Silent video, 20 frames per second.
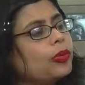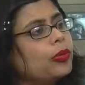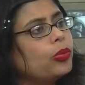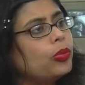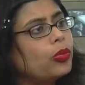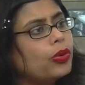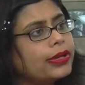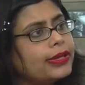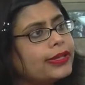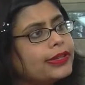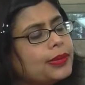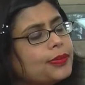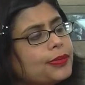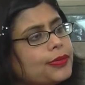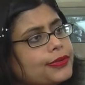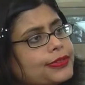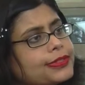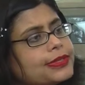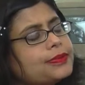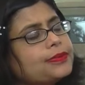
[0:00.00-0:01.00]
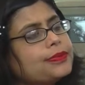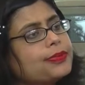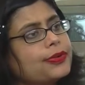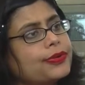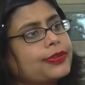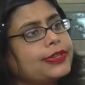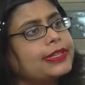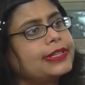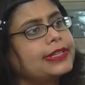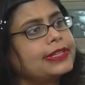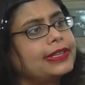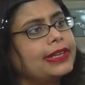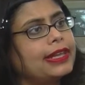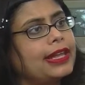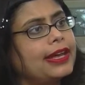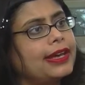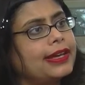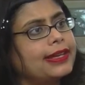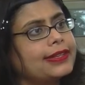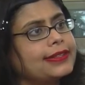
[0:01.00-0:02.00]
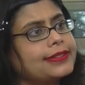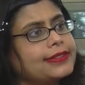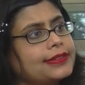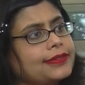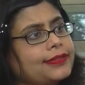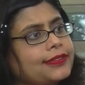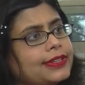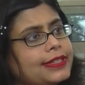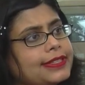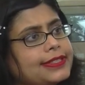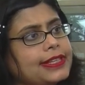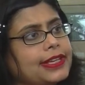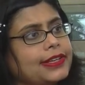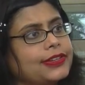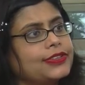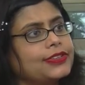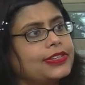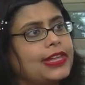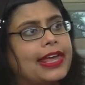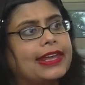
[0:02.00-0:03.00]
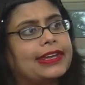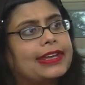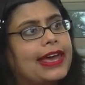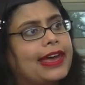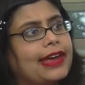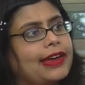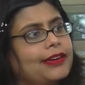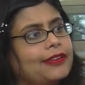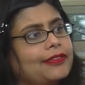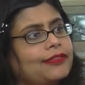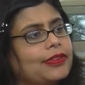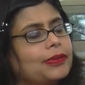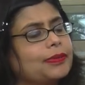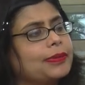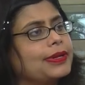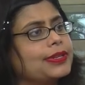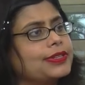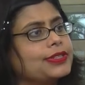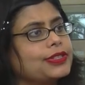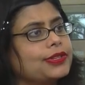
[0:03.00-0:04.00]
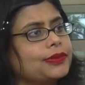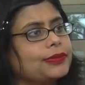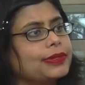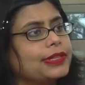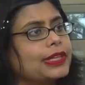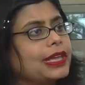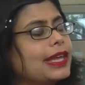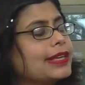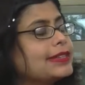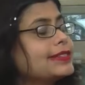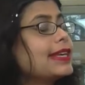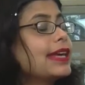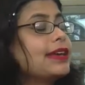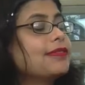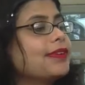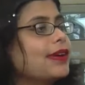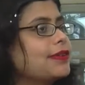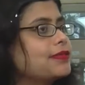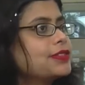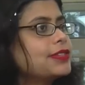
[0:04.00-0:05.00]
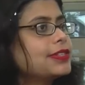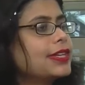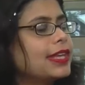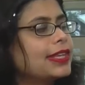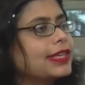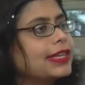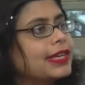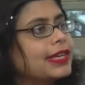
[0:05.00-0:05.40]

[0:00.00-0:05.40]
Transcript: What are the most important lines of research that have emerged over the last, say, five to 10